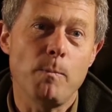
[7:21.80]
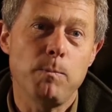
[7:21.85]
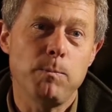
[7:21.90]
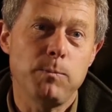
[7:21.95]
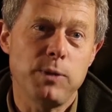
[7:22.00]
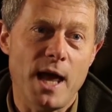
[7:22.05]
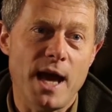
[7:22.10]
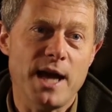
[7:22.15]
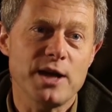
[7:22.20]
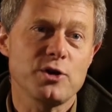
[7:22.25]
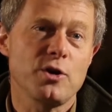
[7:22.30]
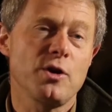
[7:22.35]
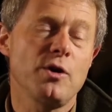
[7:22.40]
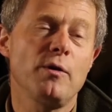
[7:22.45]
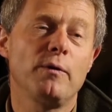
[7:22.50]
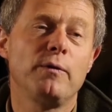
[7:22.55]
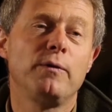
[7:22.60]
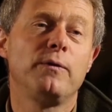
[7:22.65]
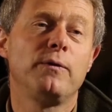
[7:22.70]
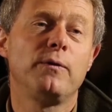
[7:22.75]
a
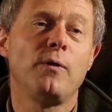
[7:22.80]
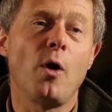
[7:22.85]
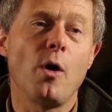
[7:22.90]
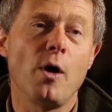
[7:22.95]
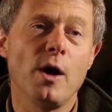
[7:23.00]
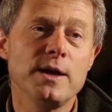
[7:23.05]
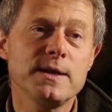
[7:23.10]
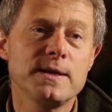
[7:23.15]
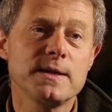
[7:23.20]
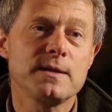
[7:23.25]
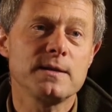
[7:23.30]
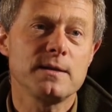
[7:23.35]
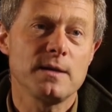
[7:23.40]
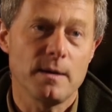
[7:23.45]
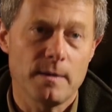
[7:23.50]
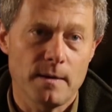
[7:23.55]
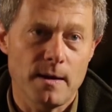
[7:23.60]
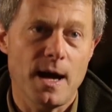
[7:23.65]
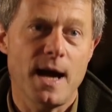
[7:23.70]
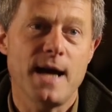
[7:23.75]
pleasure for
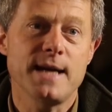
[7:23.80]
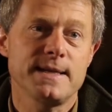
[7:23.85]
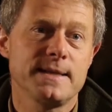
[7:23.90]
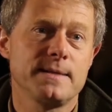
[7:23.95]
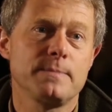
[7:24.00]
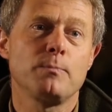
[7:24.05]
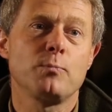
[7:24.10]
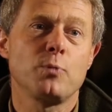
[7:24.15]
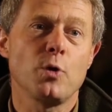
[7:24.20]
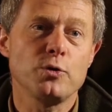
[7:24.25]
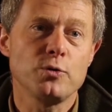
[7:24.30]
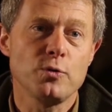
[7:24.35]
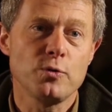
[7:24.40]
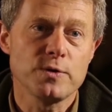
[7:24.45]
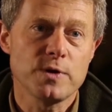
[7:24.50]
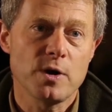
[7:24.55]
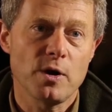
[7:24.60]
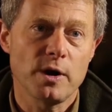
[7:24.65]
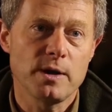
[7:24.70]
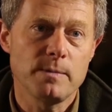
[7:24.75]
us as
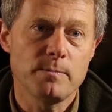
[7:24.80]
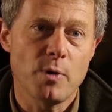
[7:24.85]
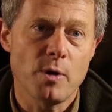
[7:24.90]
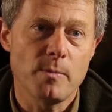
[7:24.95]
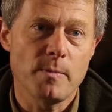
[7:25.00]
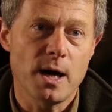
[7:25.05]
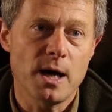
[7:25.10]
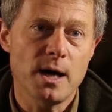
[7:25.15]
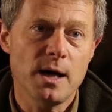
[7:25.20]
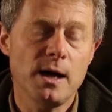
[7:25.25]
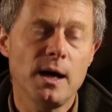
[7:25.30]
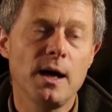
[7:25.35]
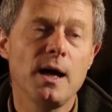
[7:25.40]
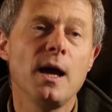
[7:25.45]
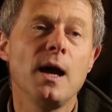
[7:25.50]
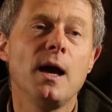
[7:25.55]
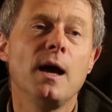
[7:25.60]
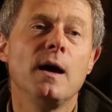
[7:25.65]
producer in Pommard